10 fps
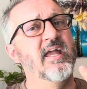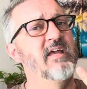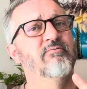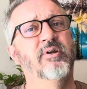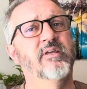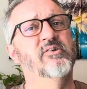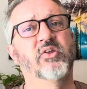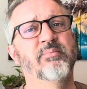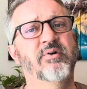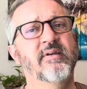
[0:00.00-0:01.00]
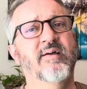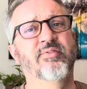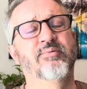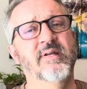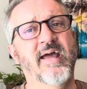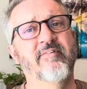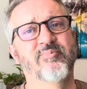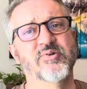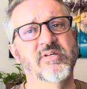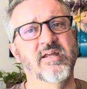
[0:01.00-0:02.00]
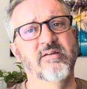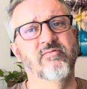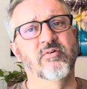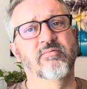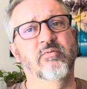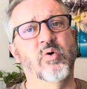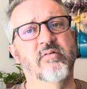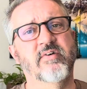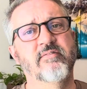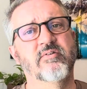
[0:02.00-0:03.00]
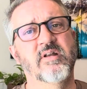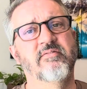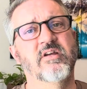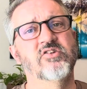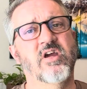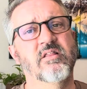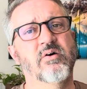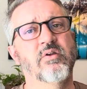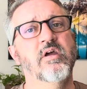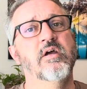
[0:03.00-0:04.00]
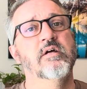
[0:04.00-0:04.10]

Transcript: and really you're only putting down 3.5% if you're qualified for an FHA loan.